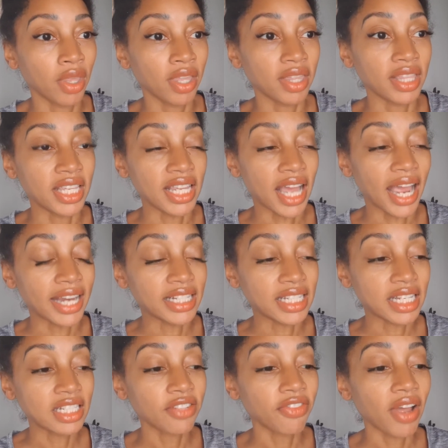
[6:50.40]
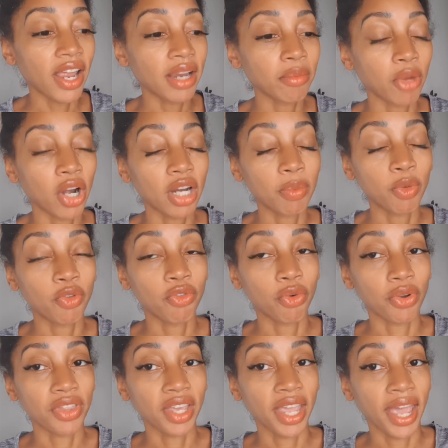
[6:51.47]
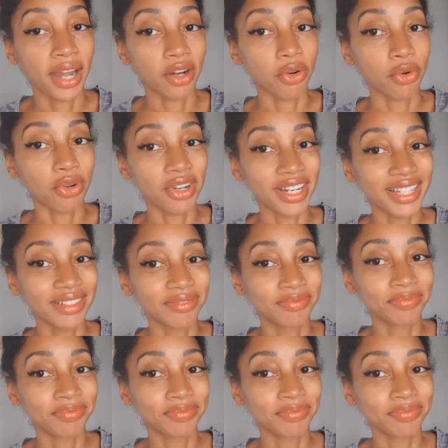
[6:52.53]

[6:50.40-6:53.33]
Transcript: the identifying mark before the category.